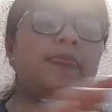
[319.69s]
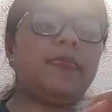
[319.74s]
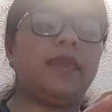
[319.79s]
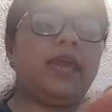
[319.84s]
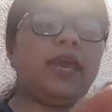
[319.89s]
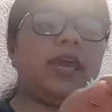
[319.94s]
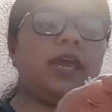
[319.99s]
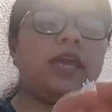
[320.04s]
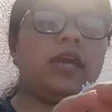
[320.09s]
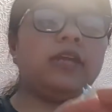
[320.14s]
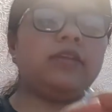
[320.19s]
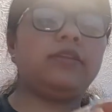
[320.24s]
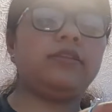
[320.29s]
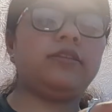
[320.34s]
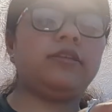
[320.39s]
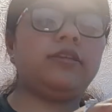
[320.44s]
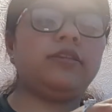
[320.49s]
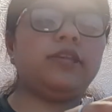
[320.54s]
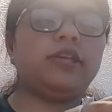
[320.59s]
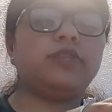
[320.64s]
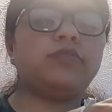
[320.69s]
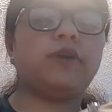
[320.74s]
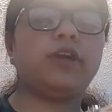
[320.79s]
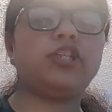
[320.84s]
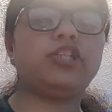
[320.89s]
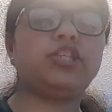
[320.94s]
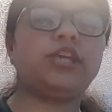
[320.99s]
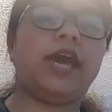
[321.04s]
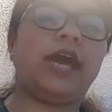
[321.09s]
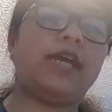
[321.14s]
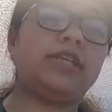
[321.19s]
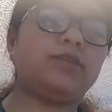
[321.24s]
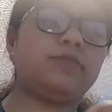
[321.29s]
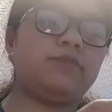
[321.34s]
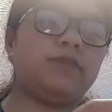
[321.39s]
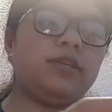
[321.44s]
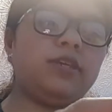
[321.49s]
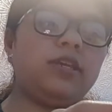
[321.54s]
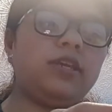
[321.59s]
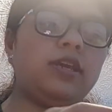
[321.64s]
and, and that's why she asked
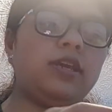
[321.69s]
me